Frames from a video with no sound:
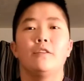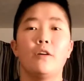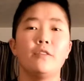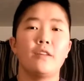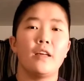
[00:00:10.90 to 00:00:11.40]

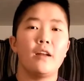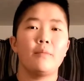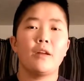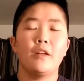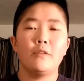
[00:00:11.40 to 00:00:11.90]
So I decided
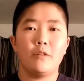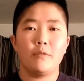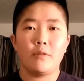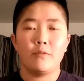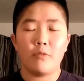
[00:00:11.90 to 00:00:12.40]
I'm going to do a
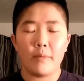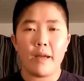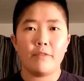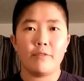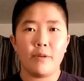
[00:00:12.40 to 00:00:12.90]
new
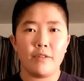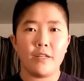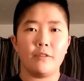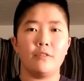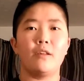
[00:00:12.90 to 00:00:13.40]
format for my
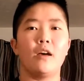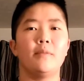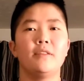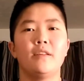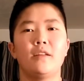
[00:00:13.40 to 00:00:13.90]
videos.
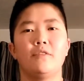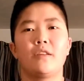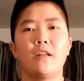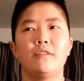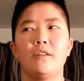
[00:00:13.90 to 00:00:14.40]
Instead of
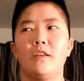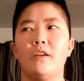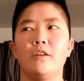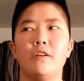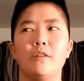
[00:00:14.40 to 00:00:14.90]
just kind of sitting
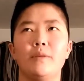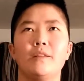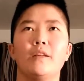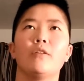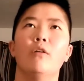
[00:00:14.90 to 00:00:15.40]
here and
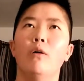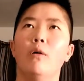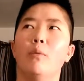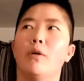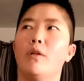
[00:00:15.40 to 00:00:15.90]
being like,
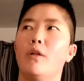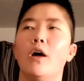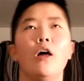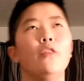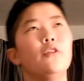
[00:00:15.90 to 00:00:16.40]
oh, well,
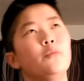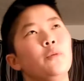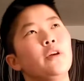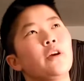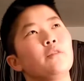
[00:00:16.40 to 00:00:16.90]
this
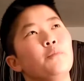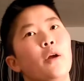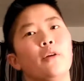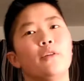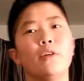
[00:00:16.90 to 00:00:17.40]
week I
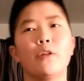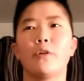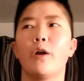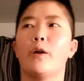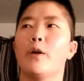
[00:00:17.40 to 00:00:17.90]
sprouted
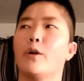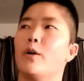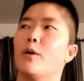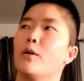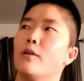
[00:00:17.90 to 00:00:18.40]
another
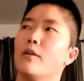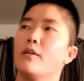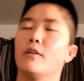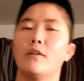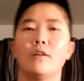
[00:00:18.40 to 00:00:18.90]
hair.
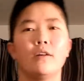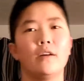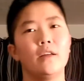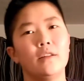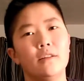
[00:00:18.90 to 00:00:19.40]

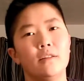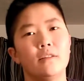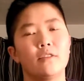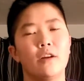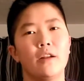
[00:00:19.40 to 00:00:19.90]
And
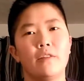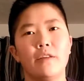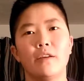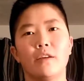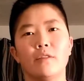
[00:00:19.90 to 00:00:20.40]
trying to
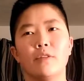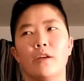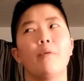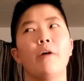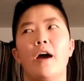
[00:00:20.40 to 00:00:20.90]
think of
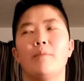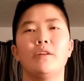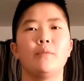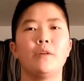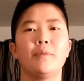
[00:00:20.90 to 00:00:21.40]
like what
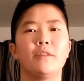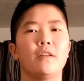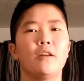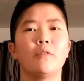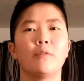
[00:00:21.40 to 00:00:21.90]
happened in a week
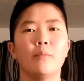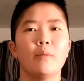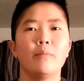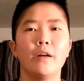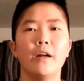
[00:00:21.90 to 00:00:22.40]
because I don't
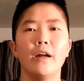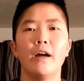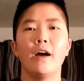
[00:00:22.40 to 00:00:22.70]
remember.